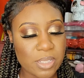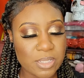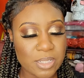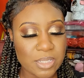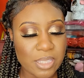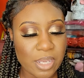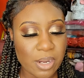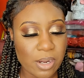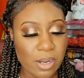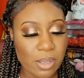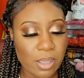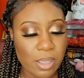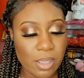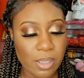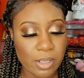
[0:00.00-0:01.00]
This is
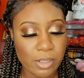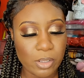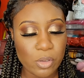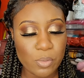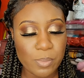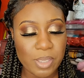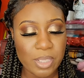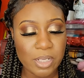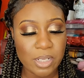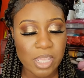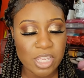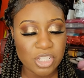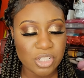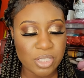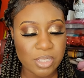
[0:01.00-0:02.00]
their
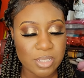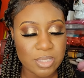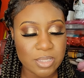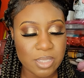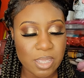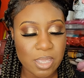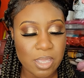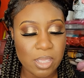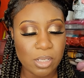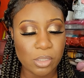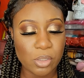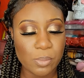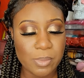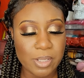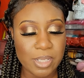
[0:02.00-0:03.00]
Lumilicious
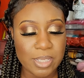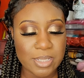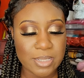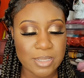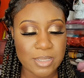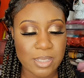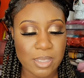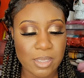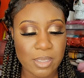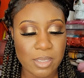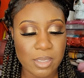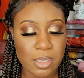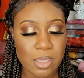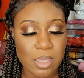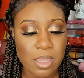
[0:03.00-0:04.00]
Luminous
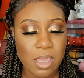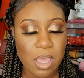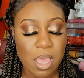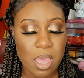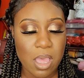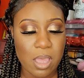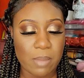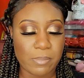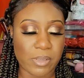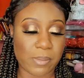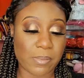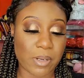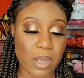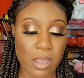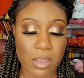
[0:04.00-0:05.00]
um,
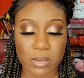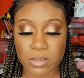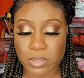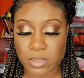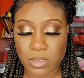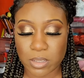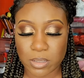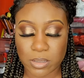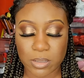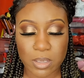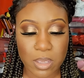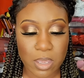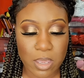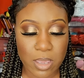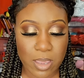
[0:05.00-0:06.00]
Lip Gloss.
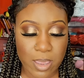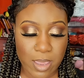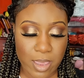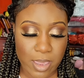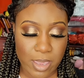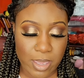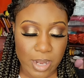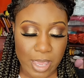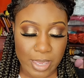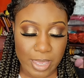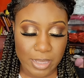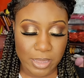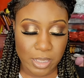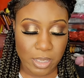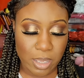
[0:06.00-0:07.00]
And I
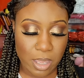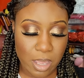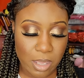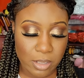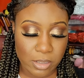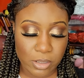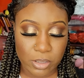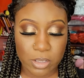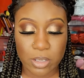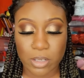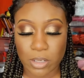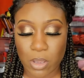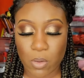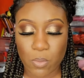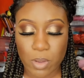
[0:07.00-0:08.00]
got the color
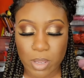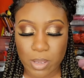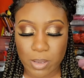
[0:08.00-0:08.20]
Glow